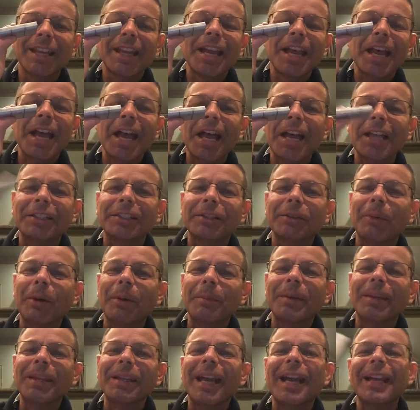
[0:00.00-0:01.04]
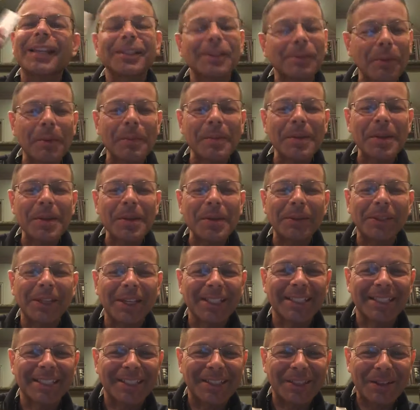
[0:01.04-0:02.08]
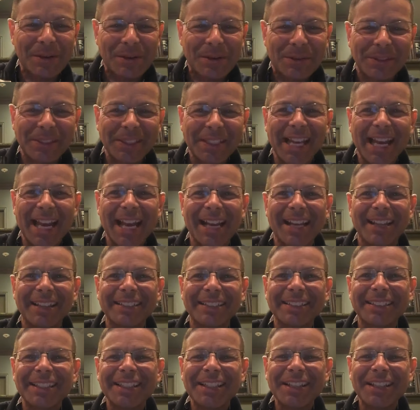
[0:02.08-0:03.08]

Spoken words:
As the woman who does the coals in the house,